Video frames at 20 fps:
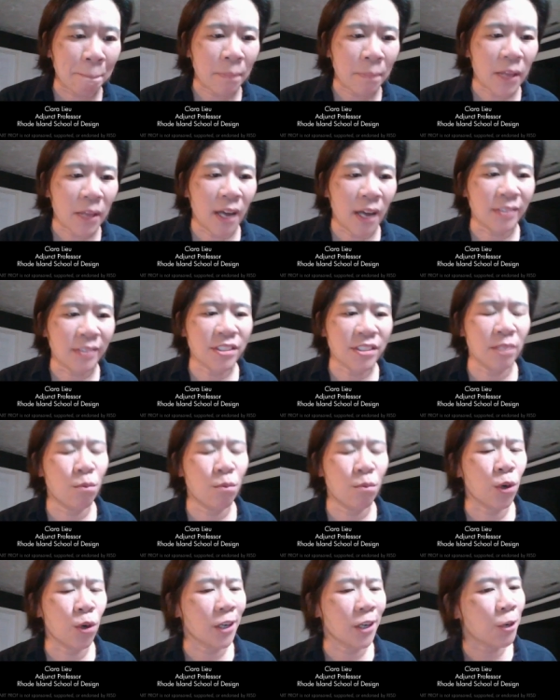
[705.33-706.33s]
on some
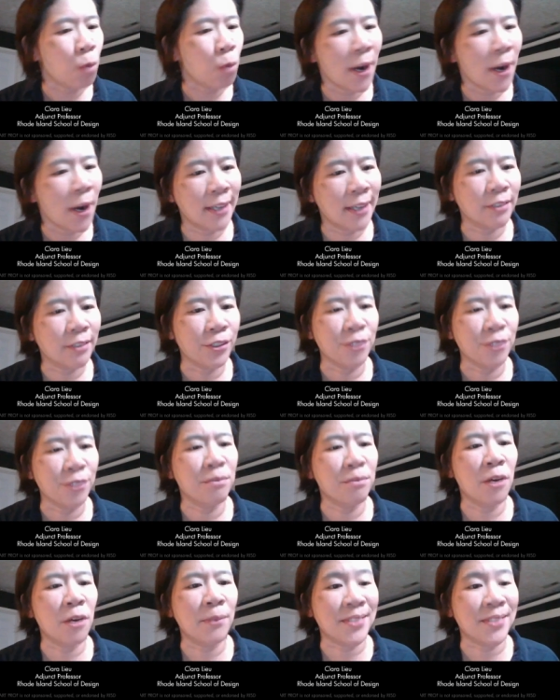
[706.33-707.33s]
more quiet little
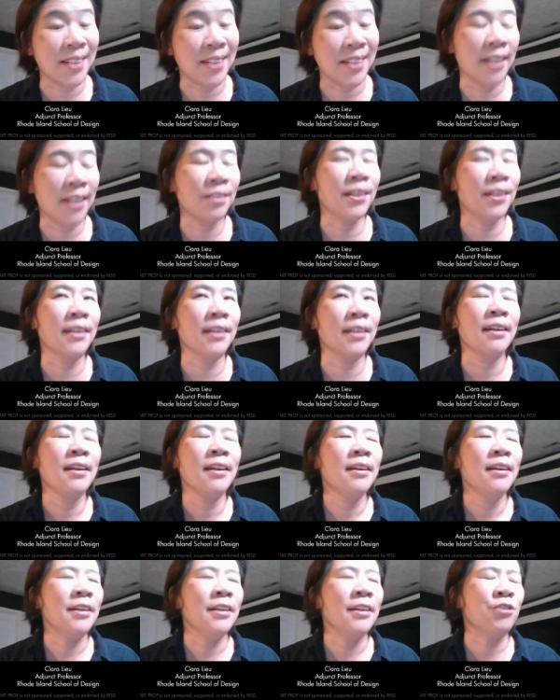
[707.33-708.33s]
moments. And I think
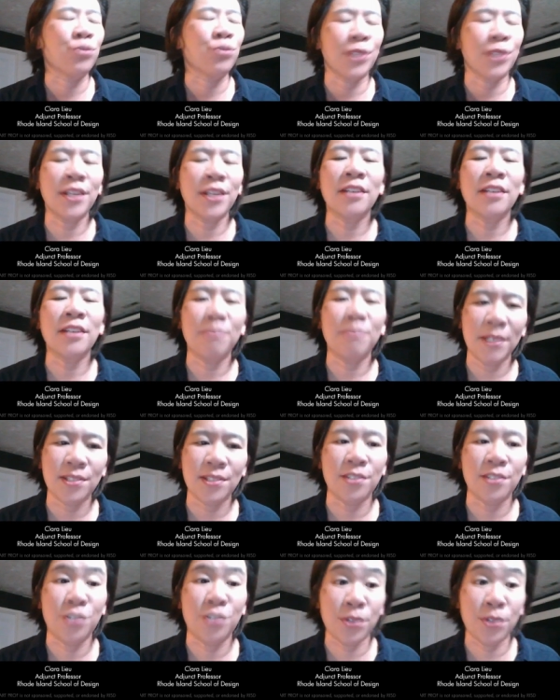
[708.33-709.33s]
intriguing
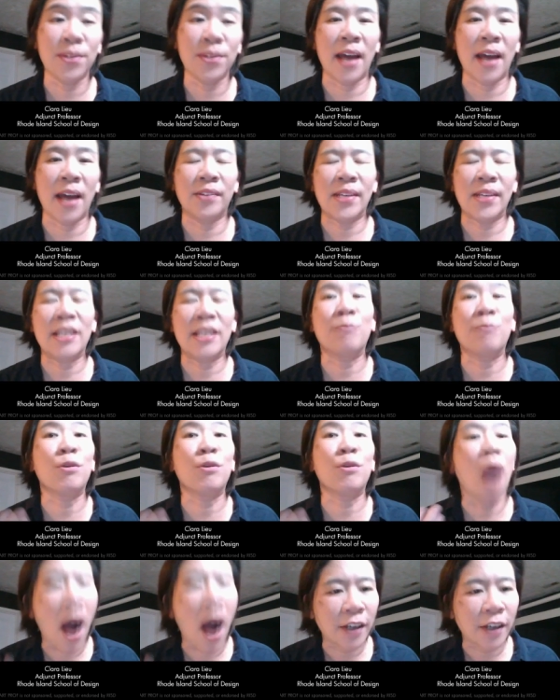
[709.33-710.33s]
pieces do that. They keep you
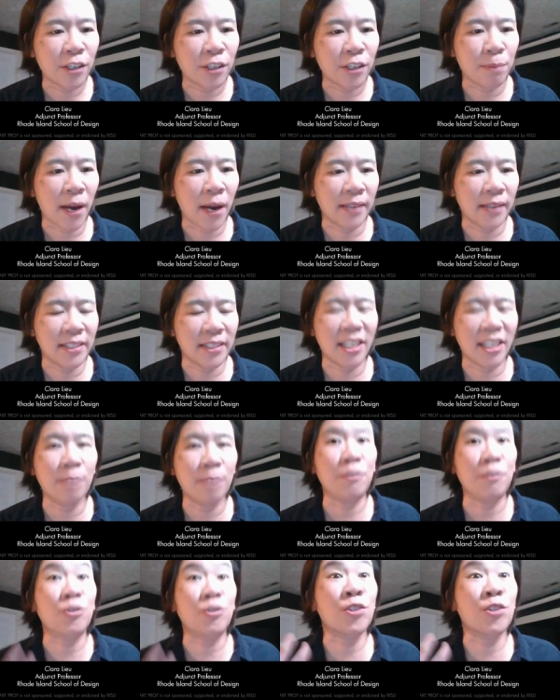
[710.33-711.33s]
occupied, they keep
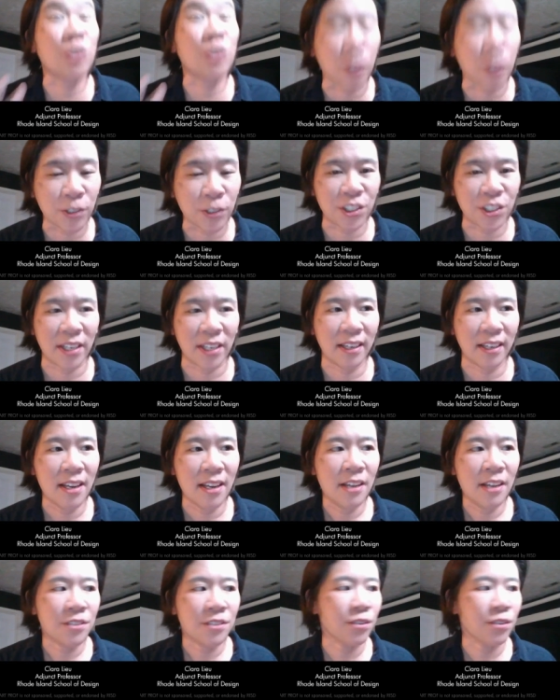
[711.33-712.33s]
you searching.
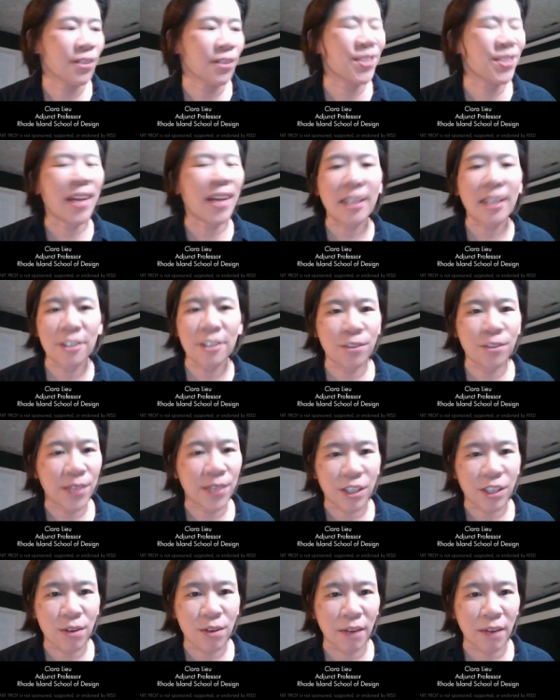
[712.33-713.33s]
So the second you
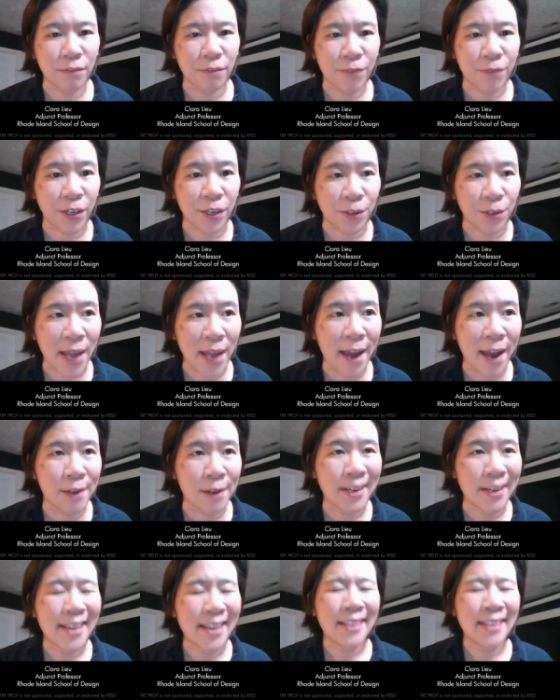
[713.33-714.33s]
think you have it figured out,
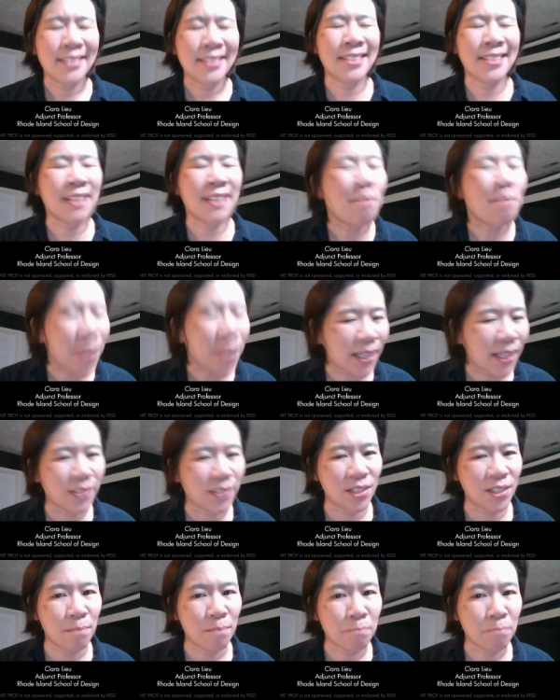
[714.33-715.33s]
something
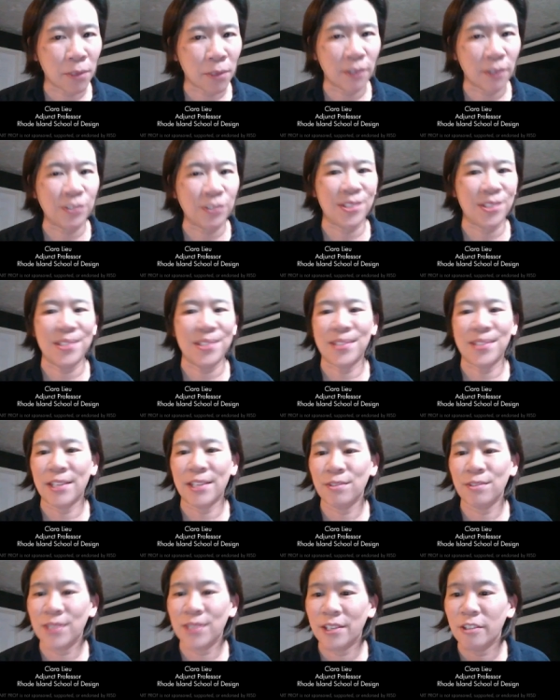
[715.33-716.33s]
else emerges that
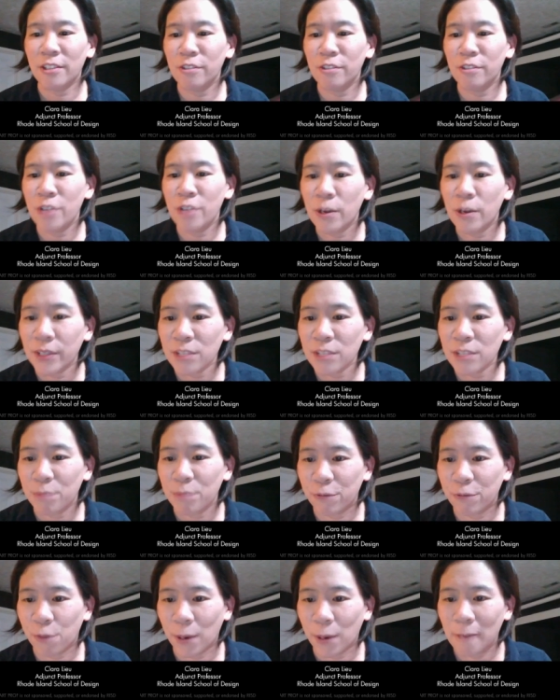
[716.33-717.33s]
you didn't notice
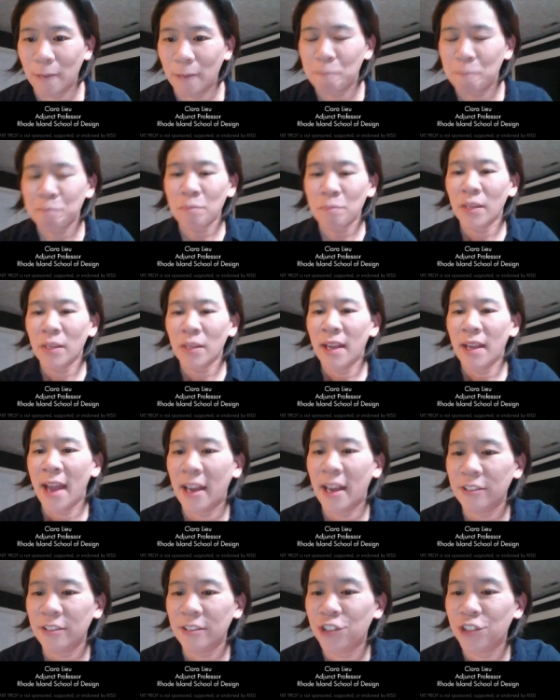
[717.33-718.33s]
before.
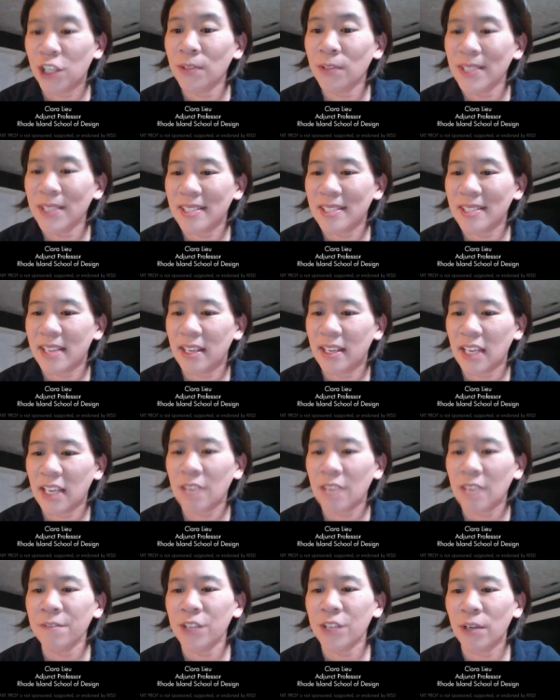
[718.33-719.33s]
And Joan is saying,
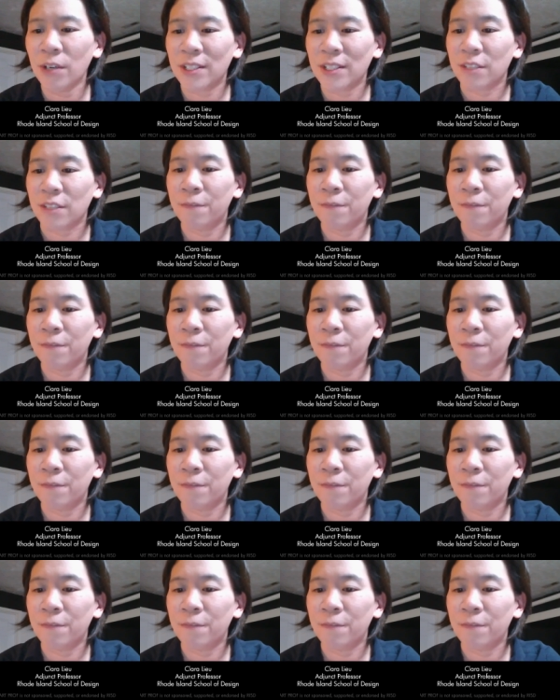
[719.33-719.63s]
even though it's a